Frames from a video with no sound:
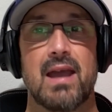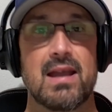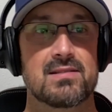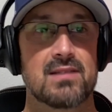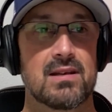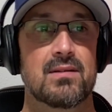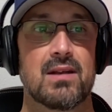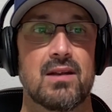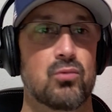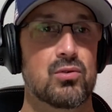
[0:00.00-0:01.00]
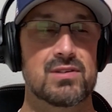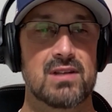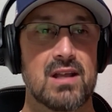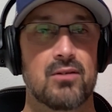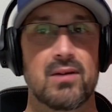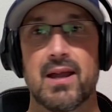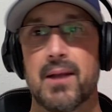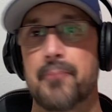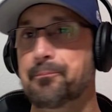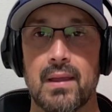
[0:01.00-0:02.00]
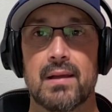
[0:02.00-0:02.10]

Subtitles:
hates it, it roots the ERA.